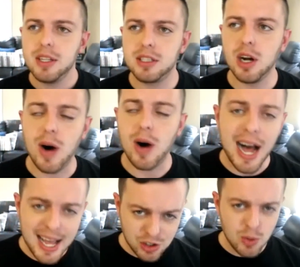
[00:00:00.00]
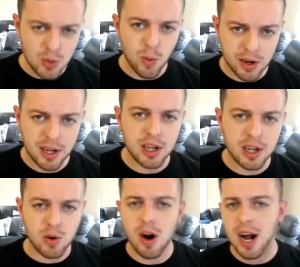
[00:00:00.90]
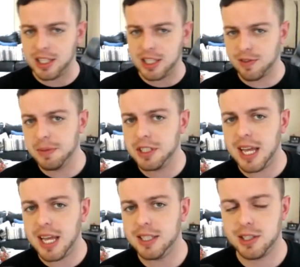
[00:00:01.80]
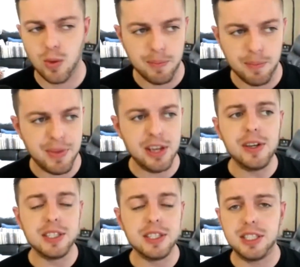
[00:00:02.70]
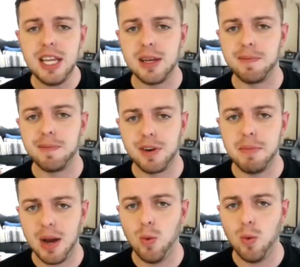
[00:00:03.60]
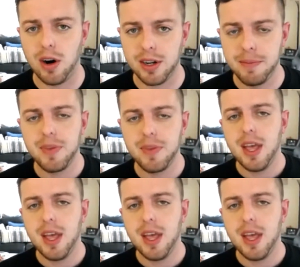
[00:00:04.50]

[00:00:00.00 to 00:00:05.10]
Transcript: So I actually work across from the state store, and you can see them from my work.